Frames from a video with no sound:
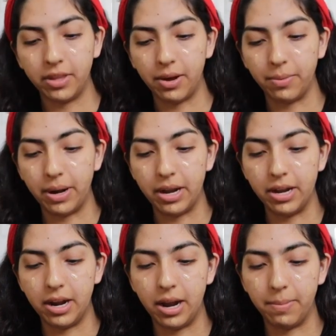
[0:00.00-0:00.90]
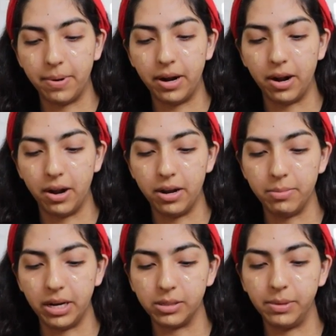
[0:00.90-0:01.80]
That when I put it on, it
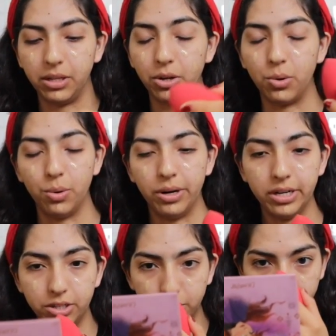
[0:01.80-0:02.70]
makes me look orange,